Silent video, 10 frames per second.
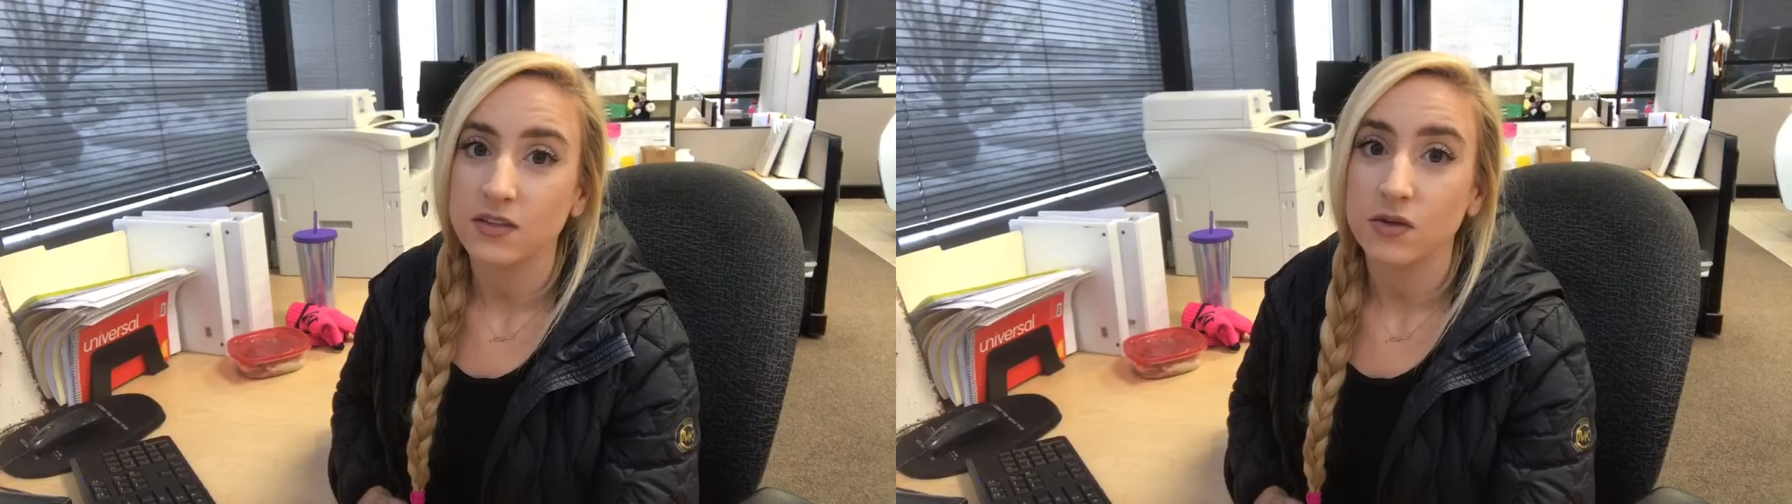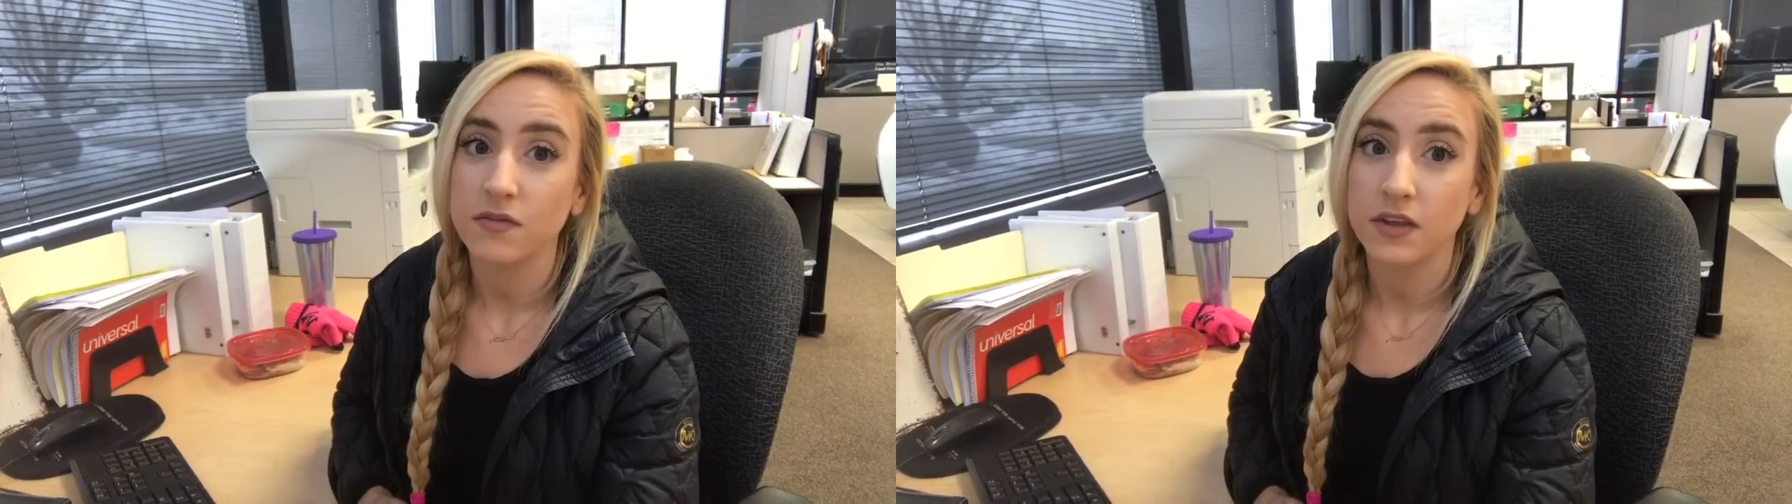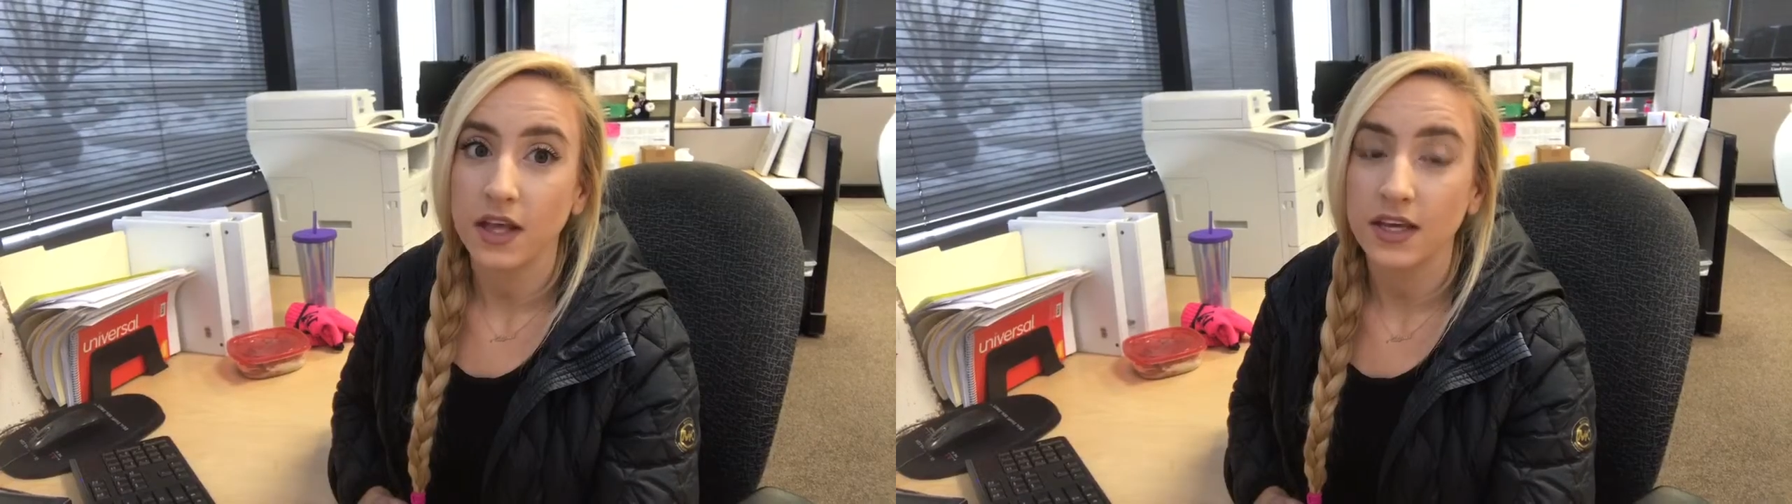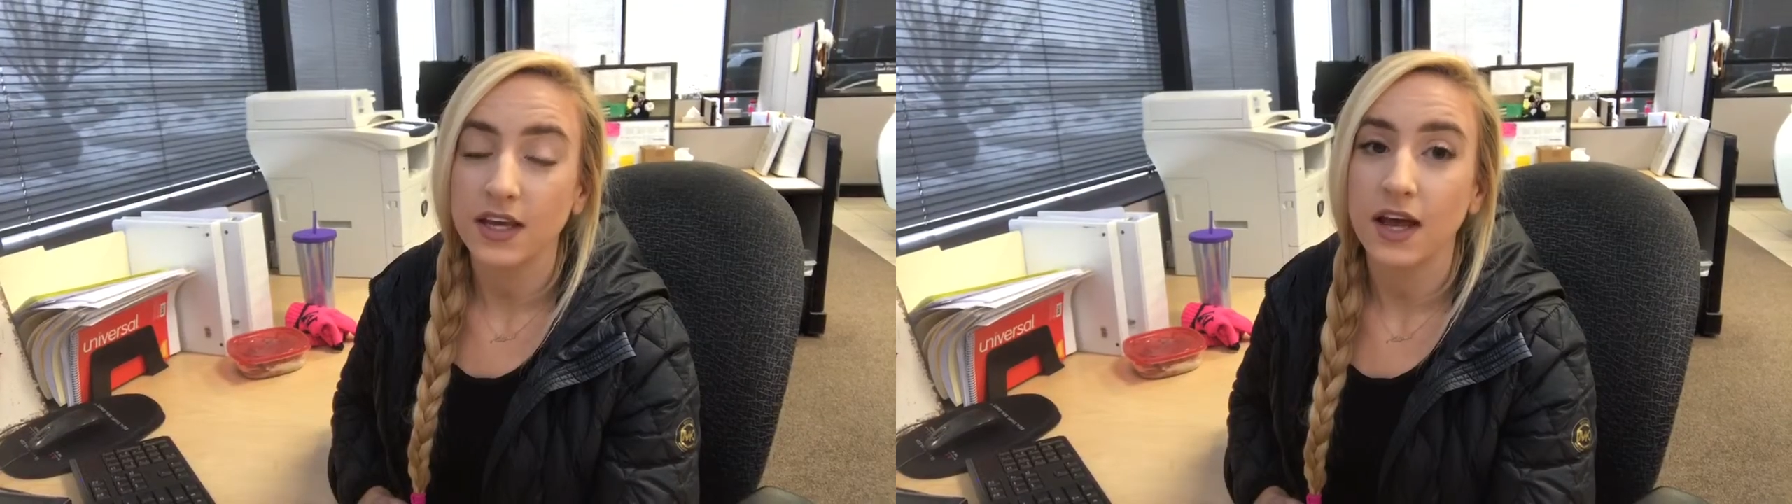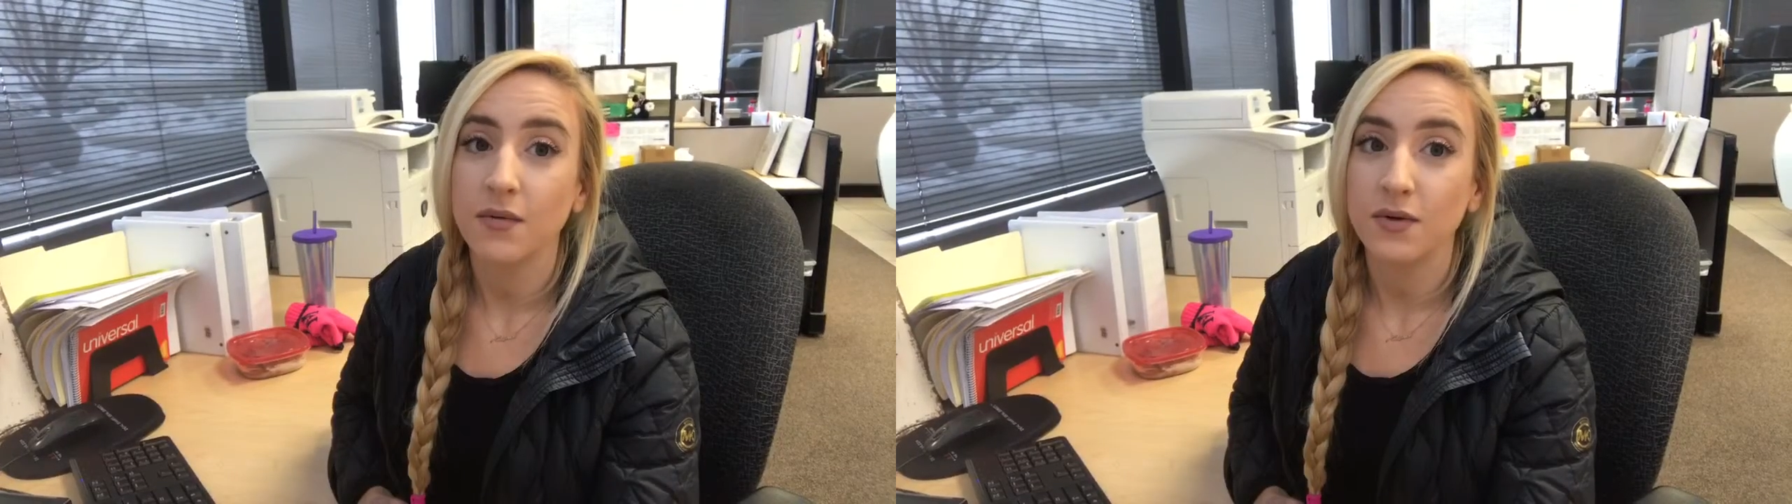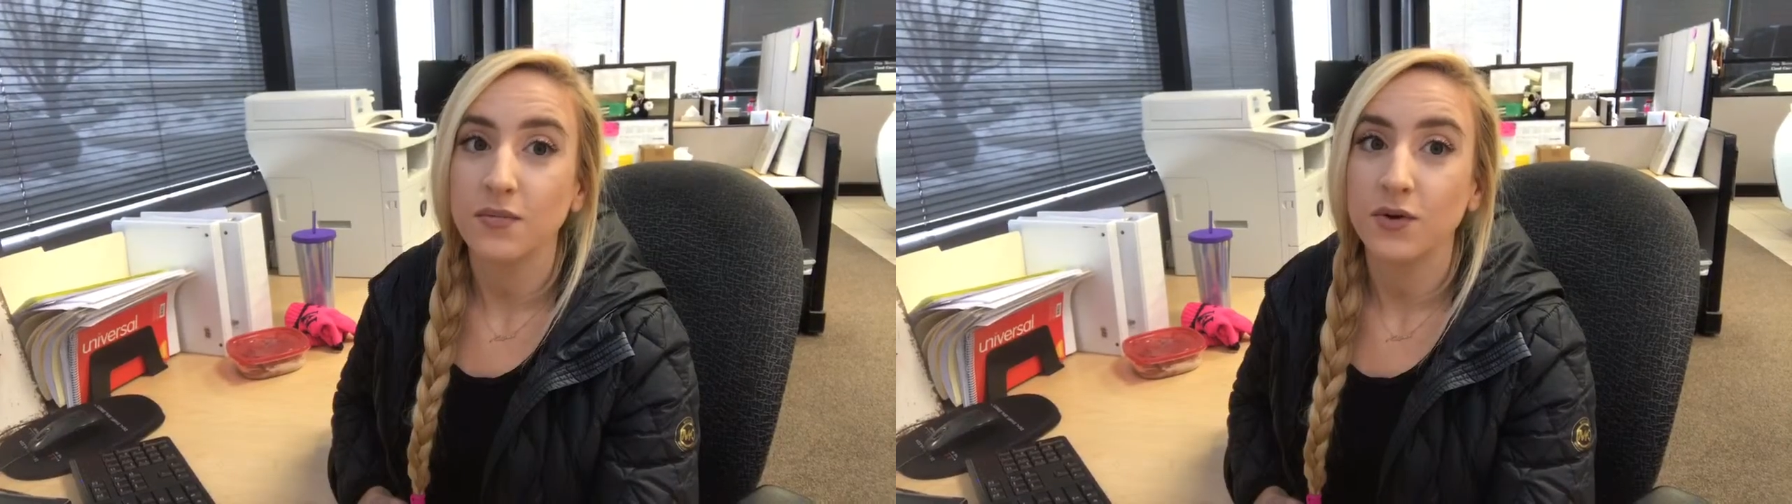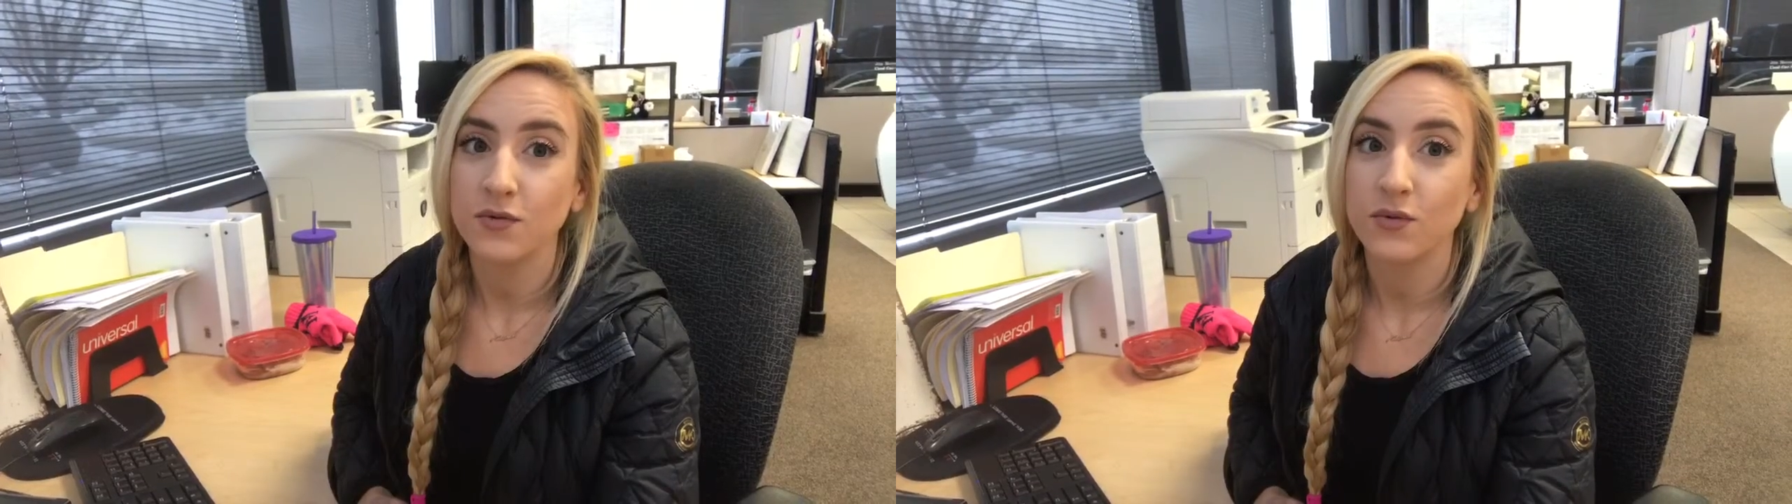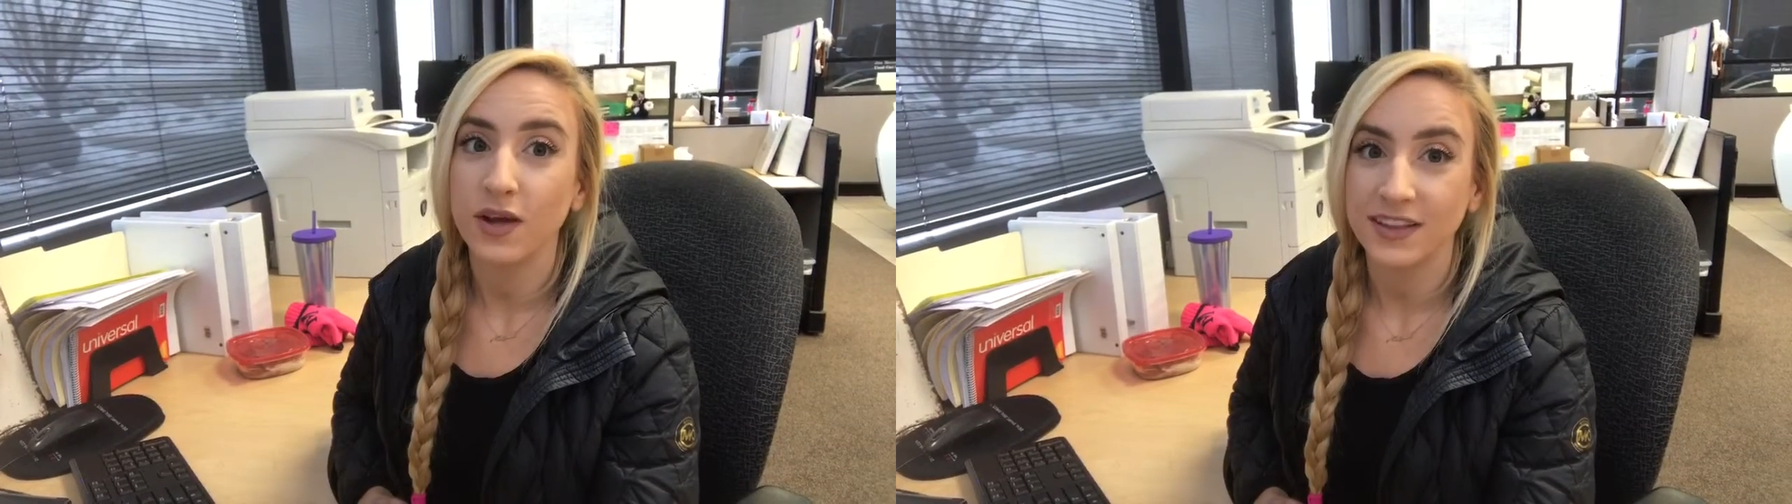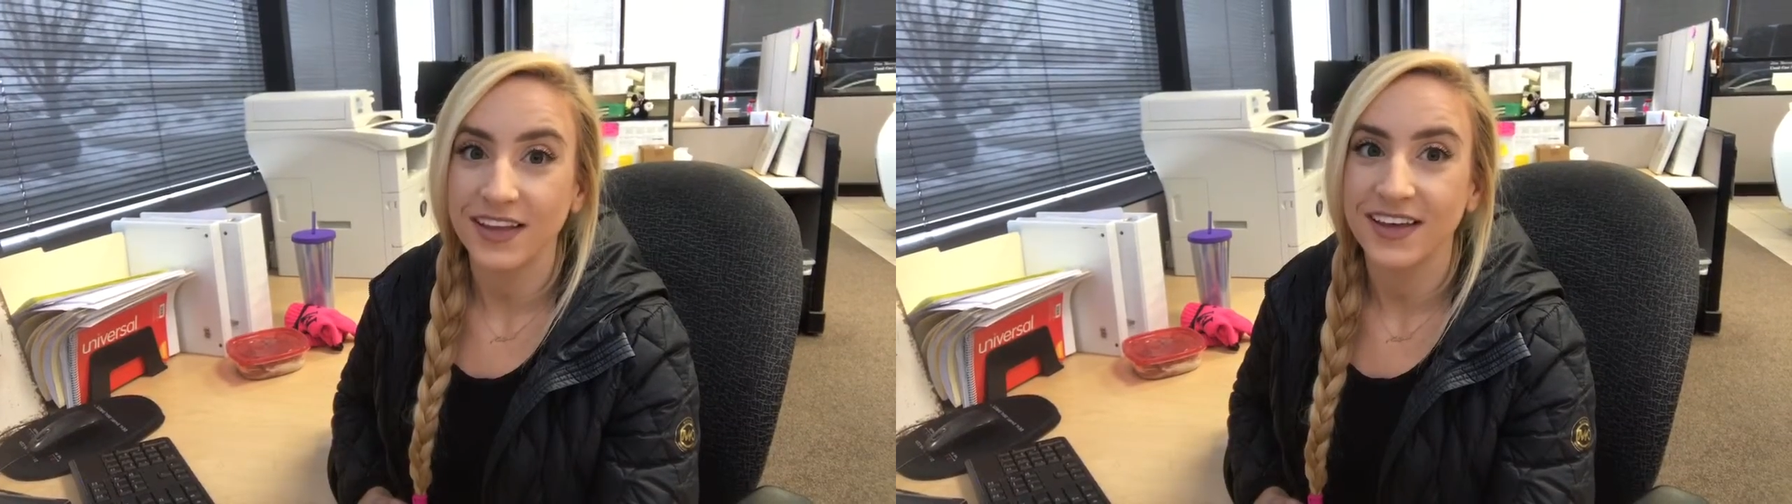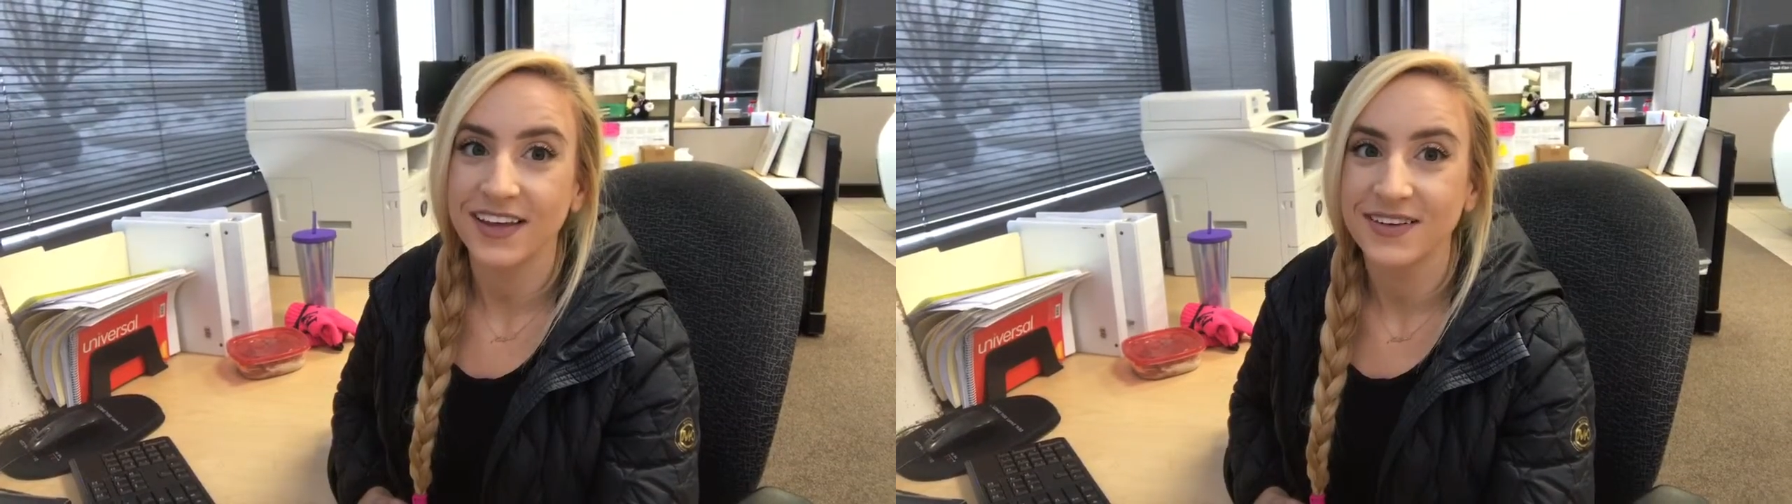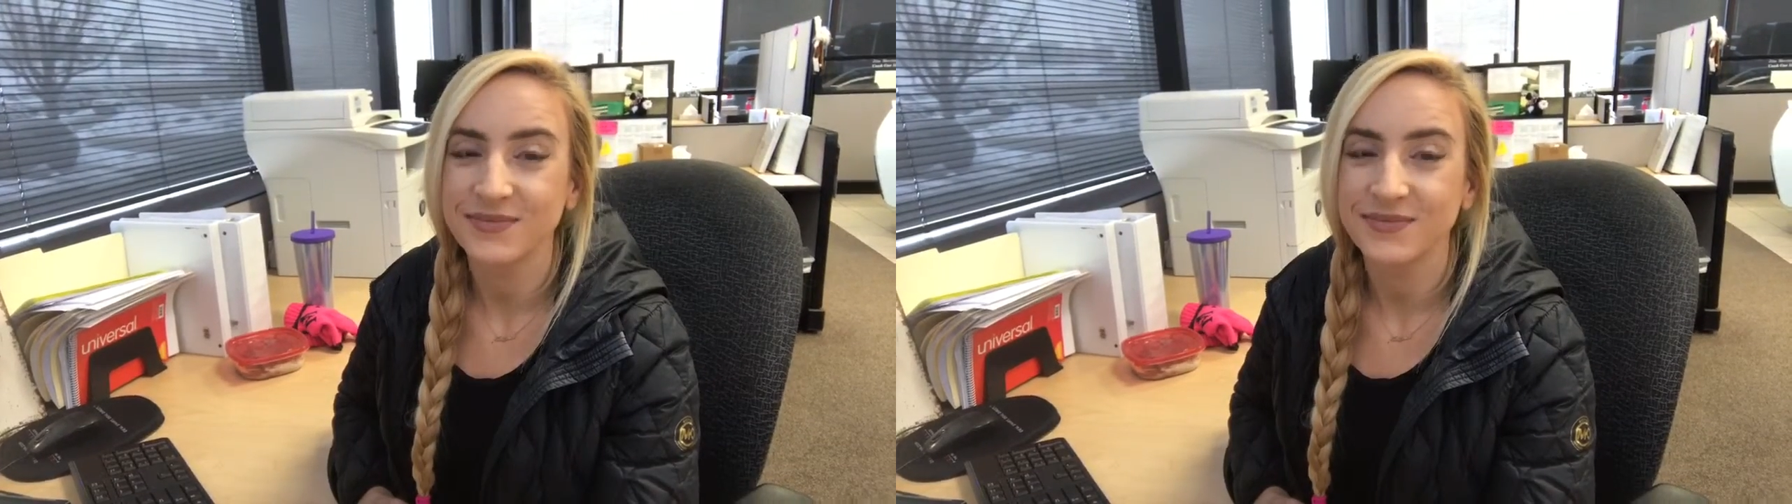so if you like it, I would move quickly.